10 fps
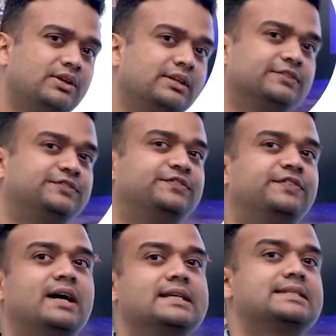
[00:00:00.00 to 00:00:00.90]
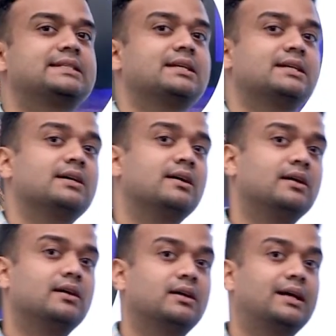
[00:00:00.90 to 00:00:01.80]
look at the first
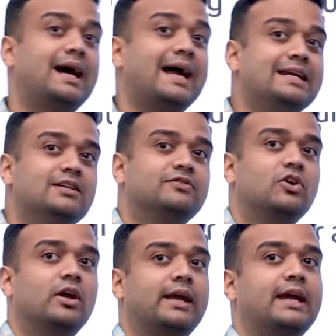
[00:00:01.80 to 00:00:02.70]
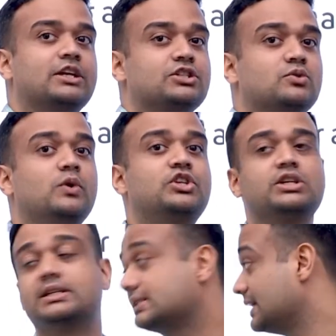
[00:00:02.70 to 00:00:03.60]
kind of collocation, which
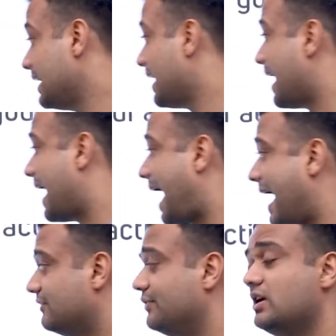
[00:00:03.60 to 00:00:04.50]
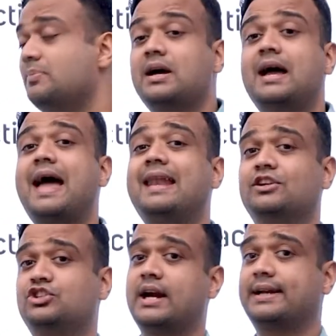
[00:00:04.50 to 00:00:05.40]
is adverb and
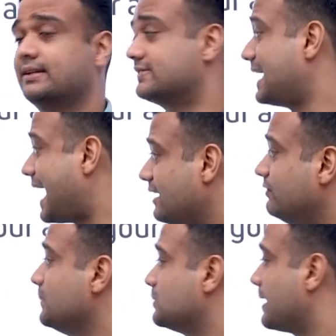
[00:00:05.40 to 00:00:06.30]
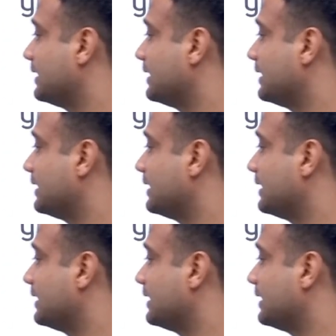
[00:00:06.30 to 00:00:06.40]
adjectives. Adverbs, by